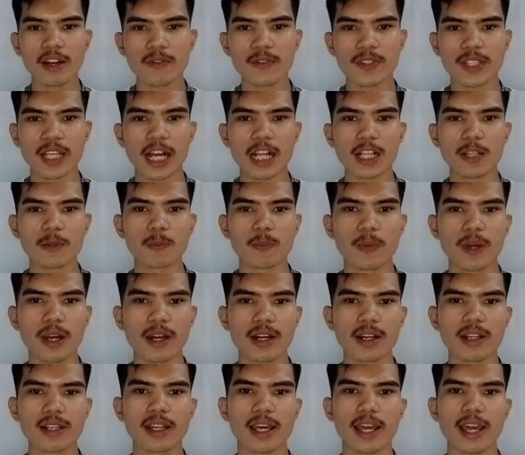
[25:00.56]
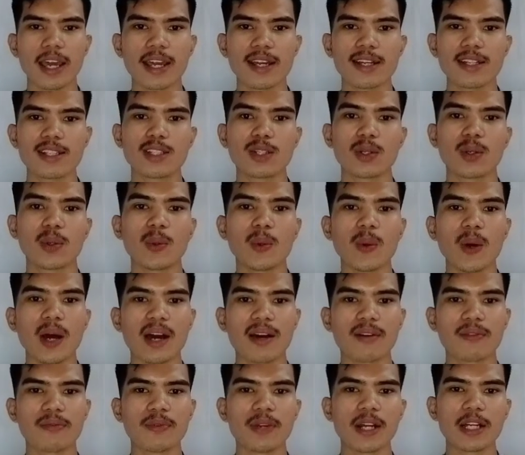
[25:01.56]
of childbearing age who
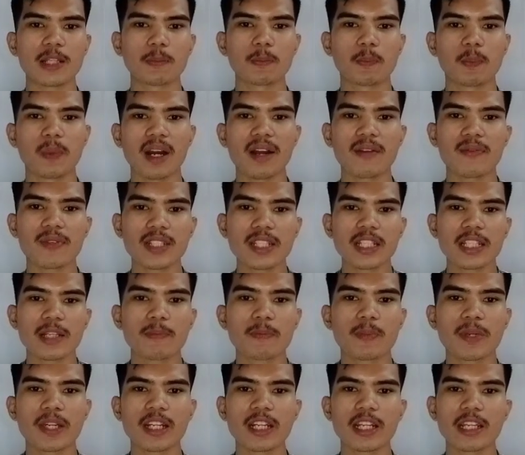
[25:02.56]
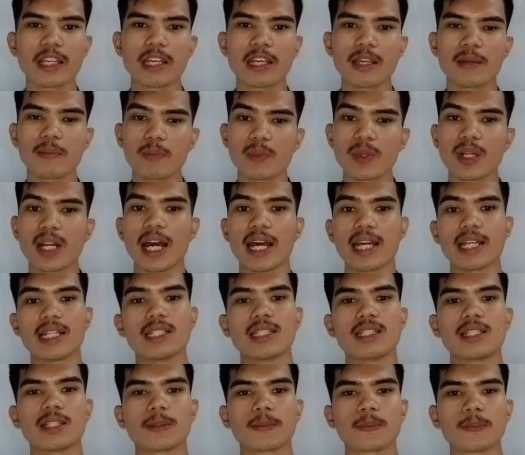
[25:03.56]
have not previously been
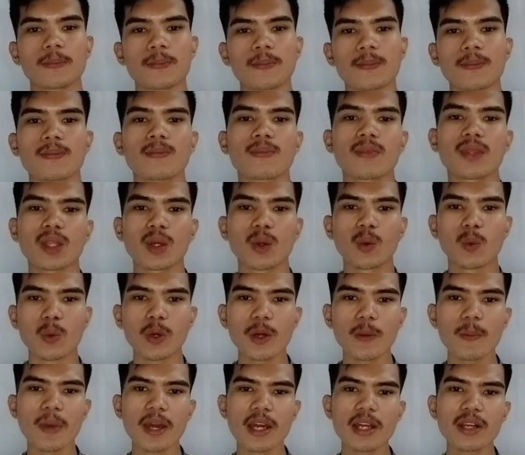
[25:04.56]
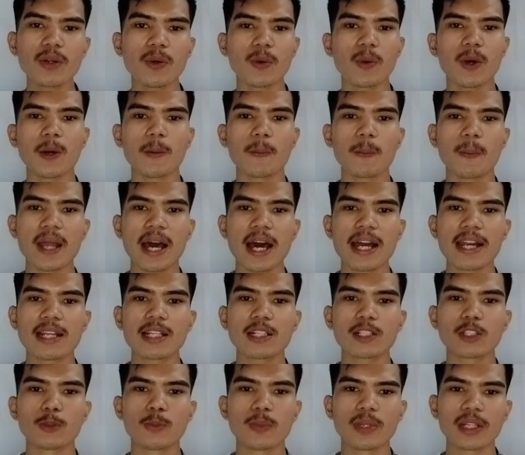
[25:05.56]
immunized. Women who are
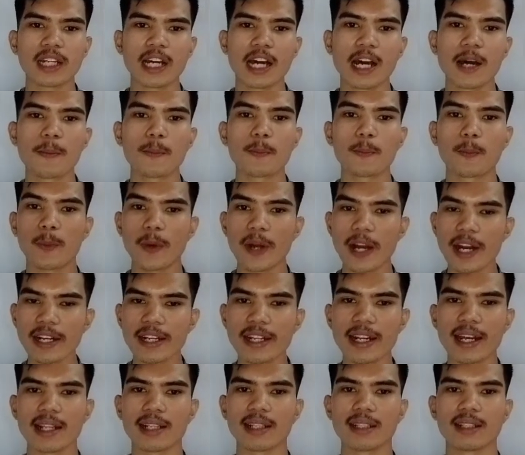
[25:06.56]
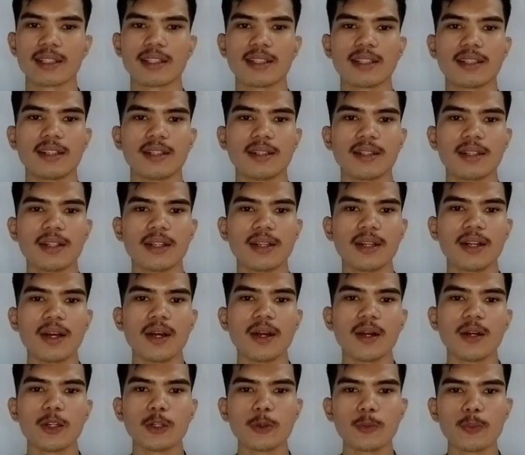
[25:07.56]
planning to become pregnant.
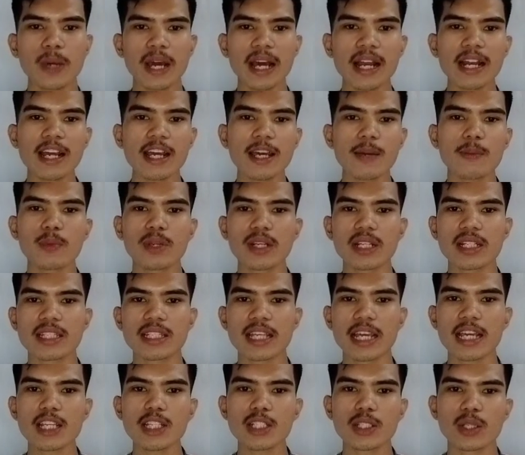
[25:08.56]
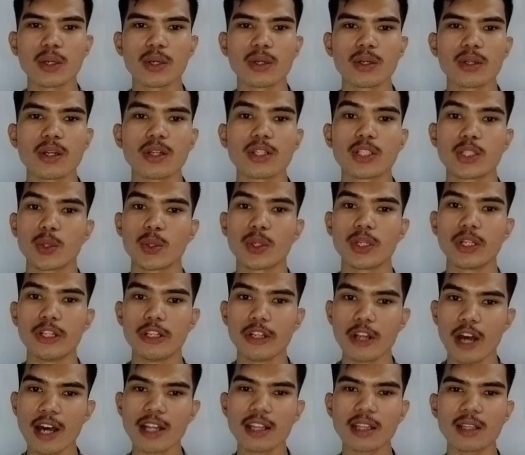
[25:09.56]
Rubella immunization should
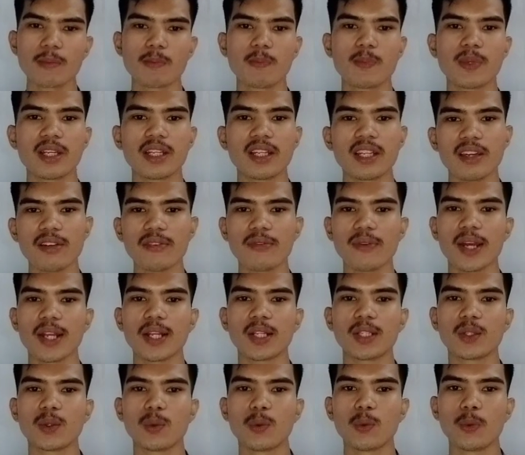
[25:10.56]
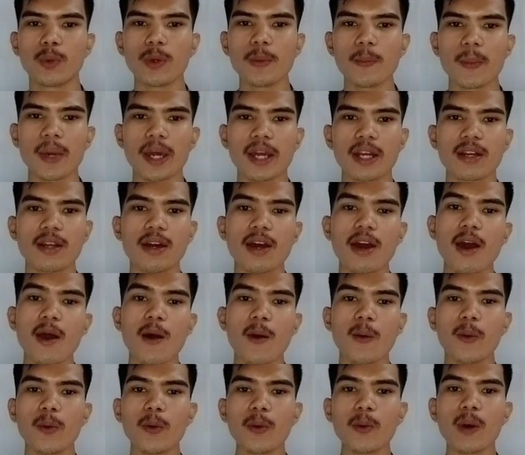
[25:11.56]
not be given to women
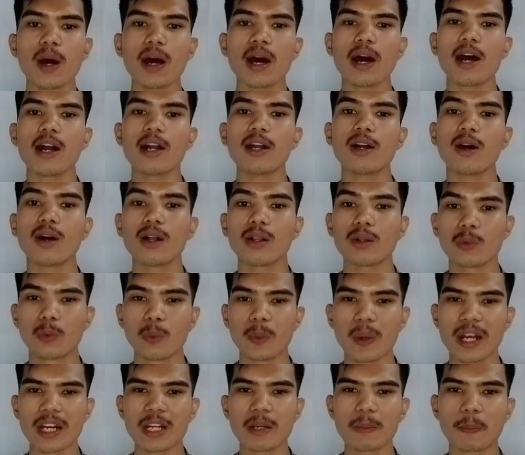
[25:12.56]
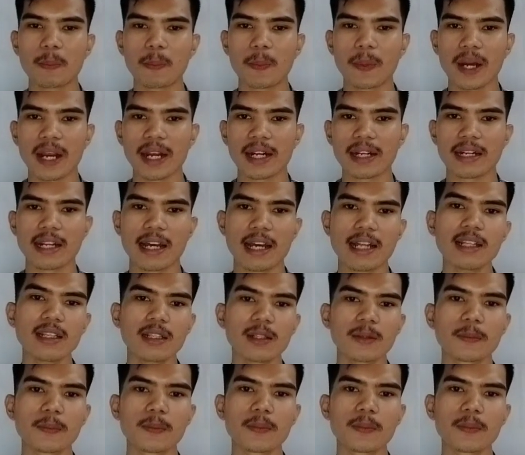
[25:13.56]
who are already pregnant,